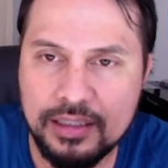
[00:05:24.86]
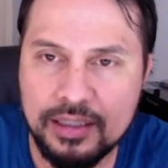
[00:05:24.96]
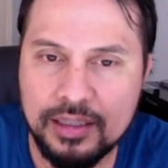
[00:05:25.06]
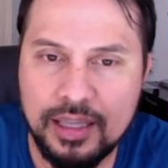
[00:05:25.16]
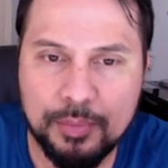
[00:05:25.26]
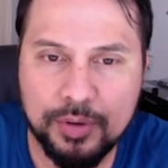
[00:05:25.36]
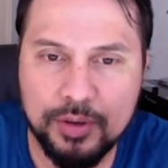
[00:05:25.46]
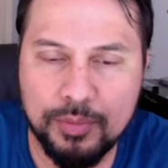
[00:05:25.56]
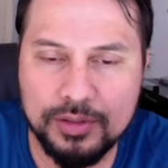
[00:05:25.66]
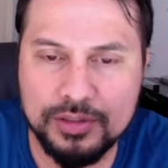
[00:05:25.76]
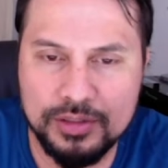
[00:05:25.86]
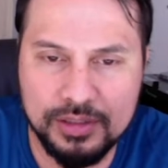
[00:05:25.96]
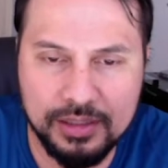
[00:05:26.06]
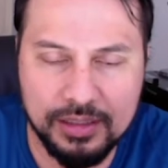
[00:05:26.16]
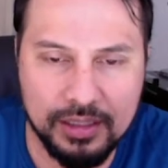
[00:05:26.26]
pretty much
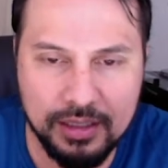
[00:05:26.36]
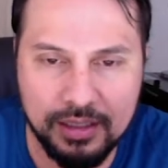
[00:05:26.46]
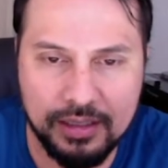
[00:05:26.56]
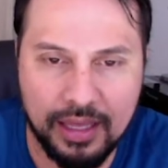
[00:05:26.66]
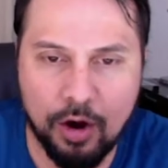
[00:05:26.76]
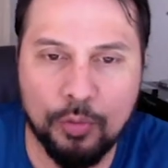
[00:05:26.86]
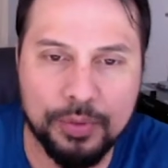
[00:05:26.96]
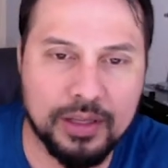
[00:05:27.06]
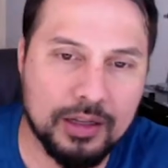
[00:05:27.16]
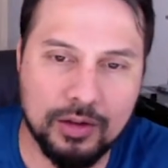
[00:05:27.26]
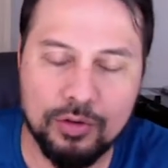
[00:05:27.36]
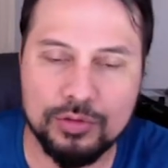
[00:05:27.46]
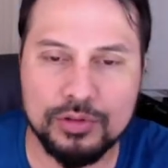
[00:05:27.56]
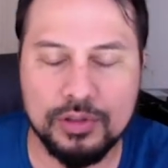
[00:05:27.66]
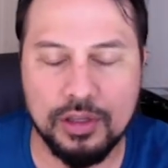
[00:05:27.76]
they open and
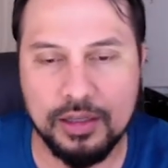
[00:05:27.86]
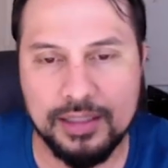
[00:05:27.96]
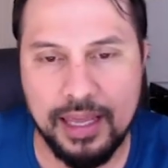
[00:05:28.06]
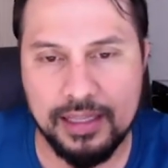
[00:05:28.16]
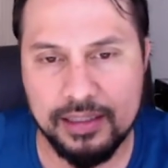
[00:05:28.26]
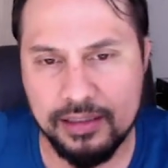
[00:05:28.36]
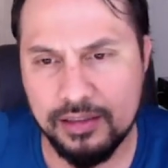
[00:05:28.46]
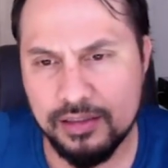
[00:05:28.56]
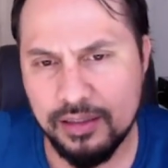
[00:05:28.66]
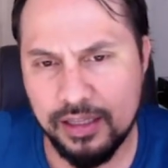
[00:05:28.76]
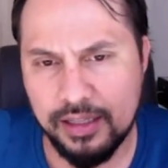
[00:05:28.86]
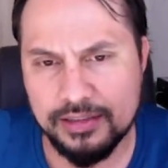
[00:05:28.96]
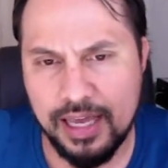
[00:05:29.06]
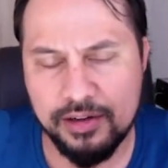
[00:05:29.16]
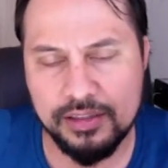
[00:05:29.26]
close daily, and then
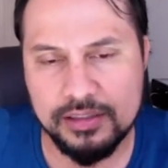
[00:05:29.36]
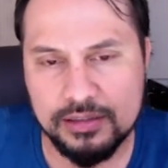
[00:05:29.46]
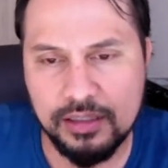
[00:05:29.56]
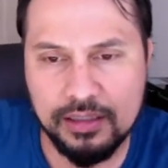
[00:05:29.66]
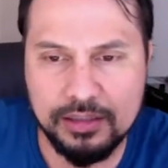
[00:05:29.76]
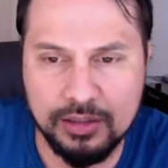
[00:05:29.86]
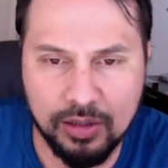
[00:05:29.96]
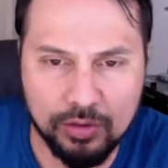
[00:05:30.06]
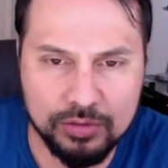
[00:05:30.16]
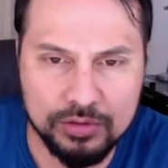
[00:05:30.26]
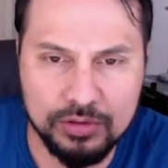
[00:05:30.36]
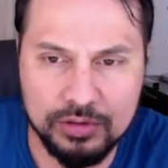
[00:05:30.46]
Saturdays and Sundays close.